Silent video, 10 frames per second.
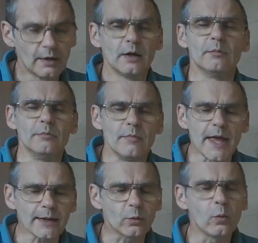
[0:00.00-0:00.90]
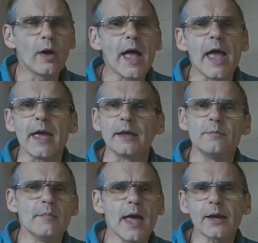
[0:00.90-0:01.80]
Make way,
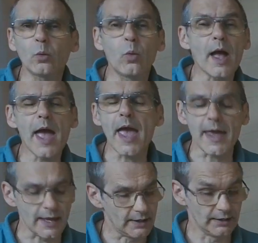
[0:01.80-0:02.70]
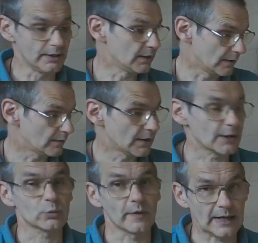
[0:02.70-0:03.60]
make way. That's
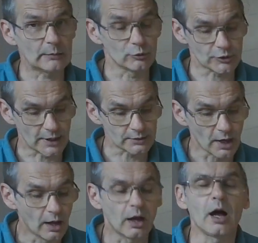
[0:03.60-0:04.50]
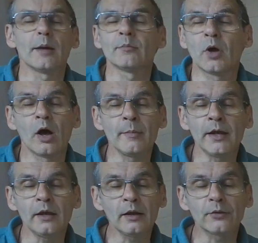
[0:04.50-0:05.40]
what the camel says. I'm coming
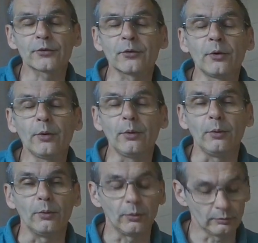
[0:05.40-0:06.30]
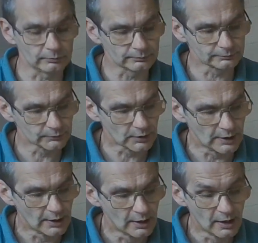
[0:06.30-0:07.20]
through.
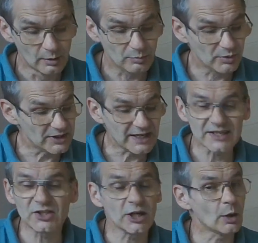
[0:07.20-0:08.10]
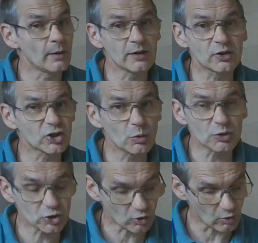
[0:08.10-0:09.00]
But he isn't going through at
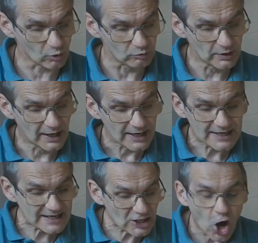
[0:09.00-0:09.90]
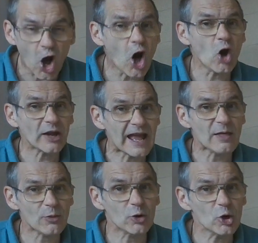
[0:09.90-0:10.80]
all. He can't get
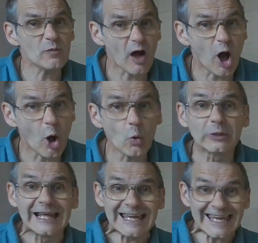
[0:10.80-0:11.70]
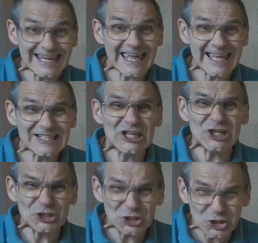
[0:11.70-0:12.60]
through the hole. He is
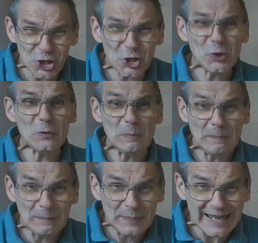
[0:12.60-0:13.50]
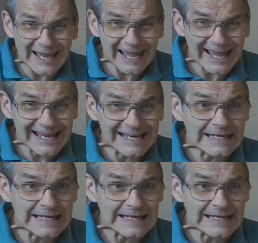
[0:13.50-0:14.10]
too big.